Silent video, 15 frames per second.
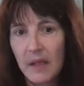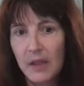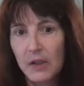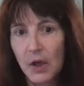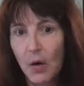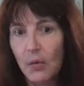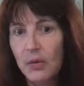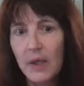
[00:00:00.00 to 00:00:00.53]

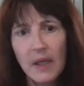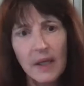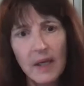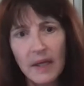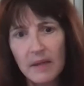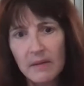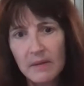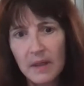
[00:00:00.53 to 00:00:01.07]
don't
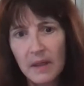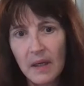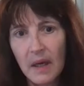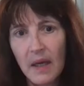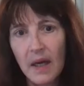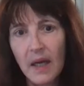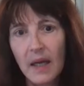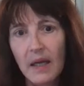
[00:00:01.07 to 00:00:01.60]
get the
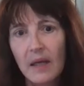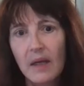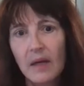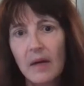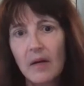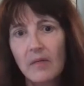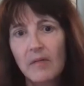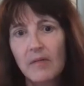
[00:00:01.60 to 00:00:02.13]
kind
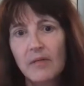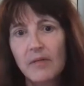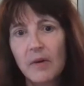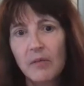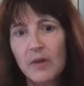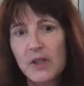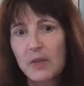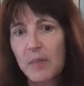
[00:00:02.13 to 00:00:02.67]
of
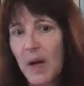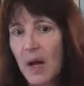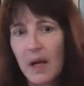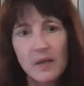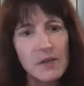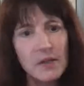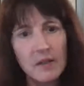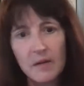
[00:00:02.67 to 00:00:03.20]

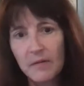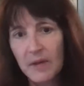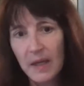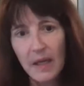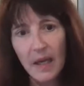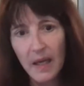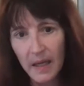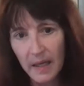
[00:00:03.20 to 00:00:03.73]
response at the
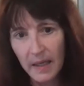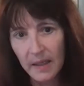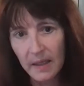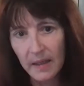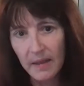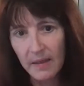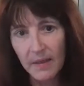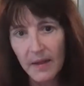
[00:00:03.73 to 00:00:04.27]
VA
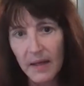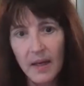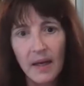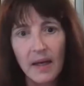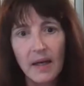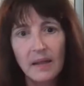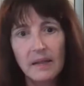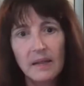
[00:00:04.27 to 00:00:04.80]

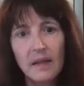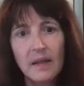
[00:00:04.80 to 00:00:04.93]
that